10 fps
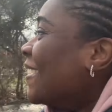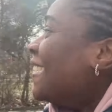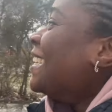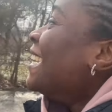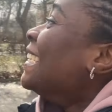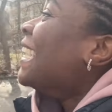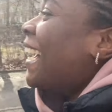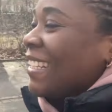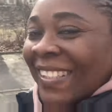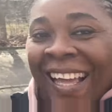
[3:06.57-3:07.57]
Oh,
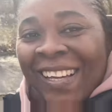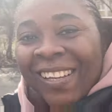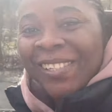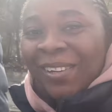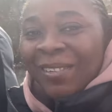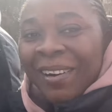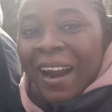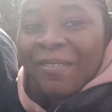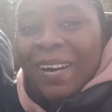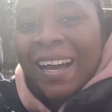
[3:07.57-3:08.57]
yeah, 2,000
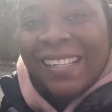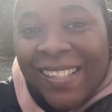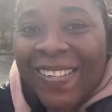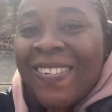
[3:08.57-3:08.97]
subscribers.